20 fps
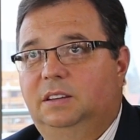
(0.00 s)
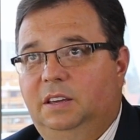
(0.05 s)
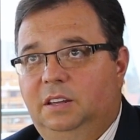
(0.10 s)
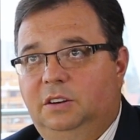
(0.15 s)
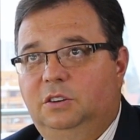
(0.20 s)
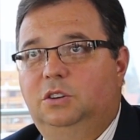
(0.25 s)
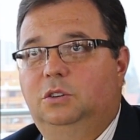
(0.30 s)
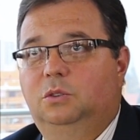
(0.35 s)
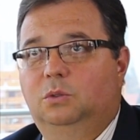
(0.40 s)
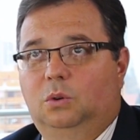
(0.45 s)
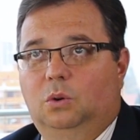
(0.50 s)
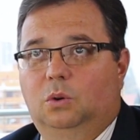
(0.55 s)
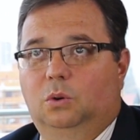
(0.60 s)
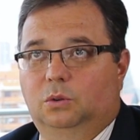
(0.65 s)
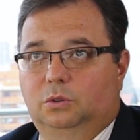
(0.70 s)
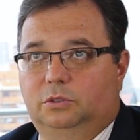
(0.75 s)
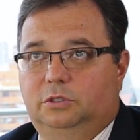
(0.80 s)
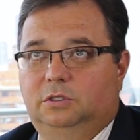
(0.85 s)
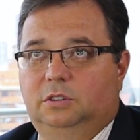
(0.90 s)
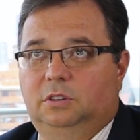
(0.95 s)
in due
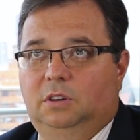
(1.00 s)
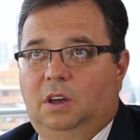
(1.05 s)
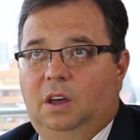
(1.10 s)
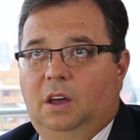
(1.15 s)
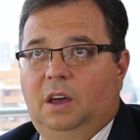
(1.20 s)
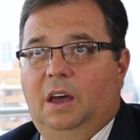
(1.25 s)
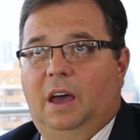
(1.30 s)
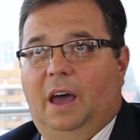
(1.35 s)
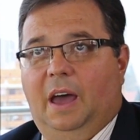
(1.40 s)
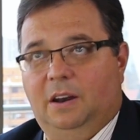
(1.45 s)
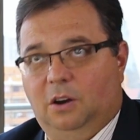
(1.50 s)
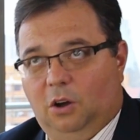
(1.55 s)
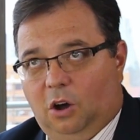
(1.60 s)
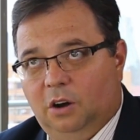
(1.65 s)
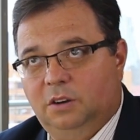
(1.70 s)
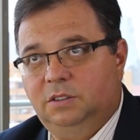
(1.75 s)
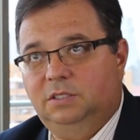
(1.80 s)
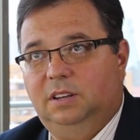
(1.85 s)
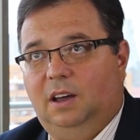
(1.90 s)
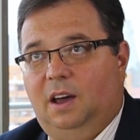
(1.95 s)
course and
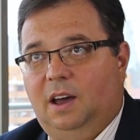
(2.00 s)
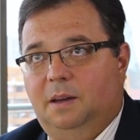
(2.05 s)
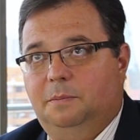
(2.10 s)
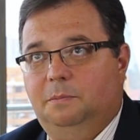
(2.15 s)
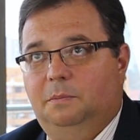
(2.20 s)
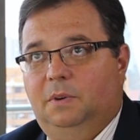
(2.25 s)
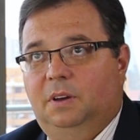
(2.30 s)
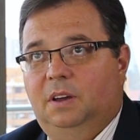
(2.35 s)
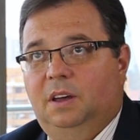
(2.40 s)
on time.